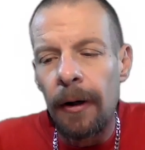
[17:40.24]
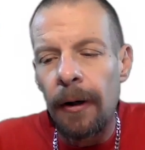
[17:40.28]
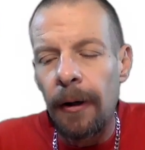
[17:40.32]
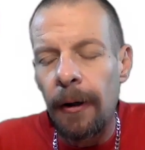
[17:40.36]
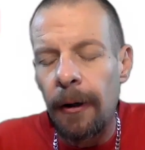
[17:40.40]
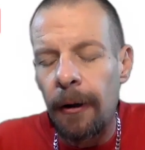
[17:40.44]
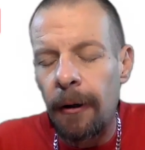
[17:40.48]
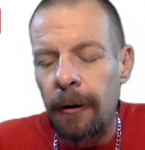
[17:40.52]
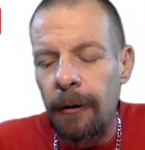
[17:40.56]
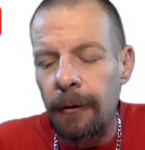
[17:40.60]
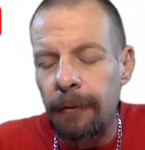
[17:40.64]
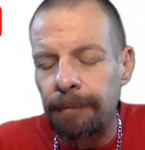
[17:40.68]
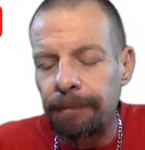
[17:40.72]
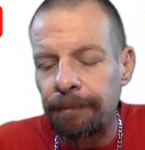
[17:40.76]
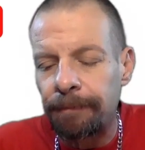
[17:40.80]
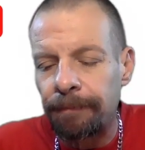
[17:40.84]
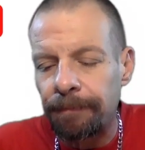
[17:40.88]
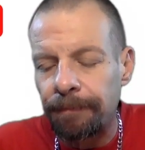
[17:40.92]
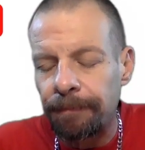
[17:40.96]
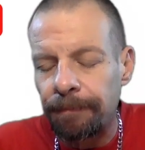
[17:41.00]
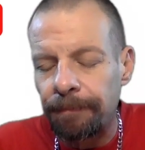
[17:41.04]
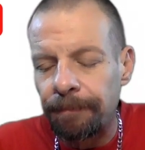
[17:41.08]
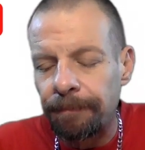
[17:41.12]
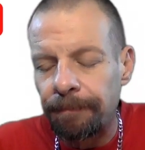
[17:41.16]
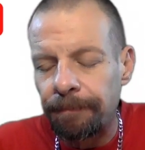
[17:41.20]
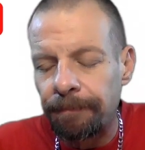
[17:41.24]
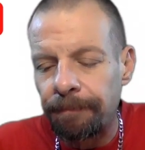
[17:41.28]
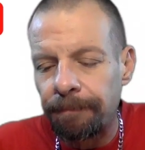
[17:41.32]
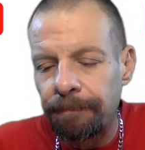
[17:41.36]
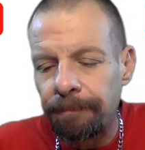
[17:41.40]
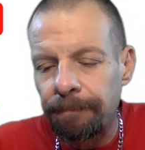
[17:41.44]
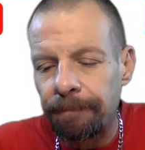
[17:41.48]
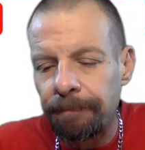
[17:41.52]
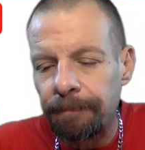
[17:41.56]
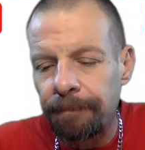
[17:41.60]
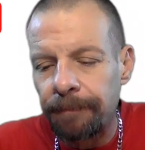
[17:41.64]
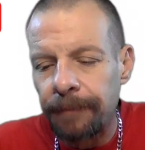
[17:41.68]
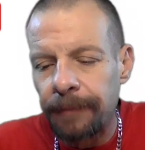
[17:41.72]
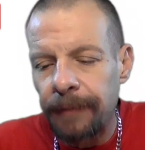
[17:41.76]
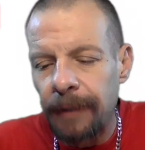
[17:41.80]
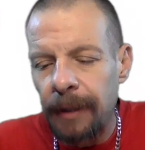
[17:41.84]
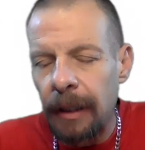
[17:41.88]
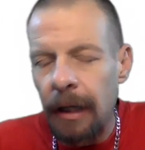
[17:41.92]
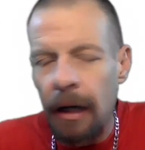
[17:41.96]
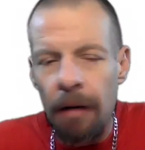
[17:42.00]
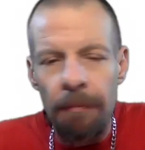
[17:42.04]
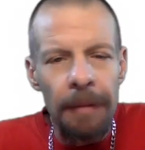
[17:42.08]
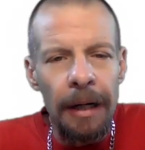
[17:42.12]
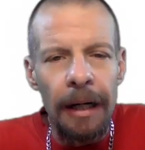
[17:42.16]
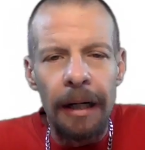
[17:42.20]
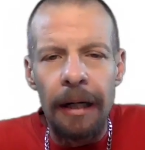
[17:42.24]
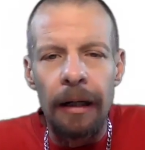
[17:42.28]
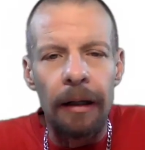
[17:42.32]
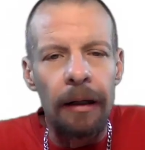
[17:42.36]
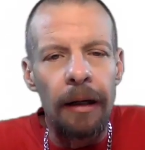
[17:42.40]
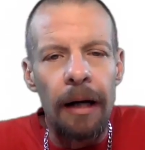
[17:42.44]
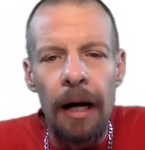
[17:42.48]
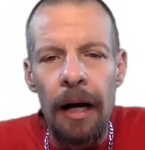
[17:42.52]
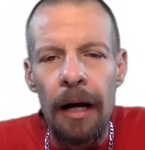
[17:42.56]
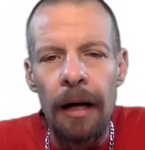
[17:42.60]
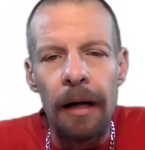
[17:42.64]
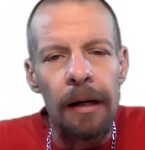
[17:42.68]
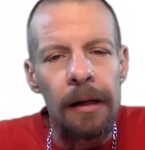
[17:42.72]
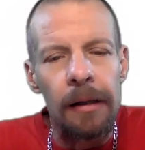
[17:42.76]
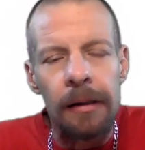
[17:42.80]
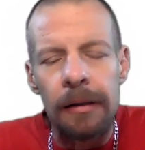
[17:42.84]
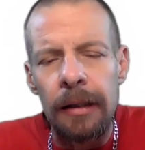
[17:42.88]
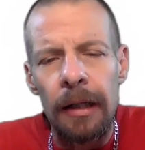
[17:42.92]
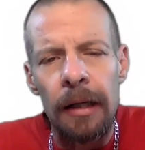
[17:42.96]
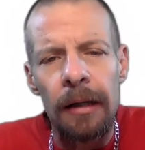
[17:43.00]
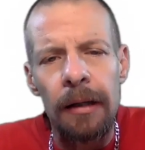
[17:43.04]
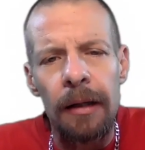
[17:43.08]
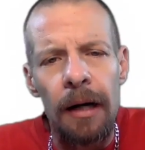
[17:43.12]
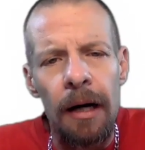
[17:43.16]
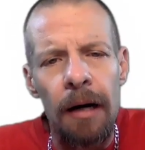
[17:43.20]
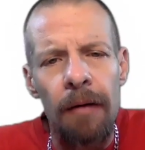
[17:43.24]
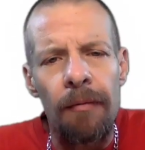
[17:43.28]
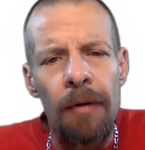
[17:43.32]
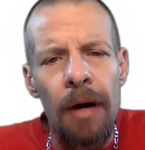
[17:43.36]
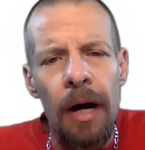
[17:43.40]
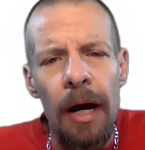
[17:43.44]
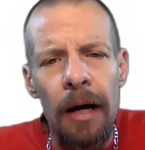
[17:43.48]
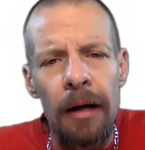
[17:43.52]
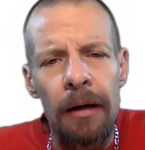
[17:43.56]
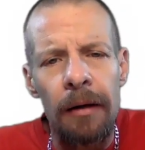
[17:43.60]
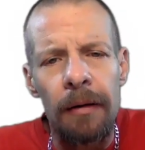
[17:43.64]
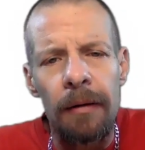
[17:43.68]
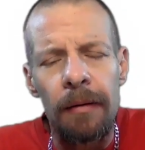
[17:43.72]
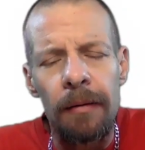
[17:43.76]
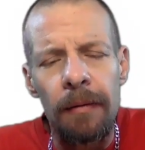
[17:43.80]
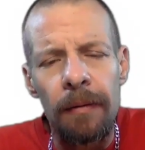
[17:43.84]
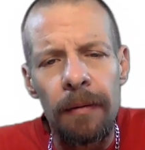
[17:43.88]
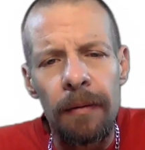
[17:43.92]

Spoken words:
Now, I'm not going to lie and say that I've had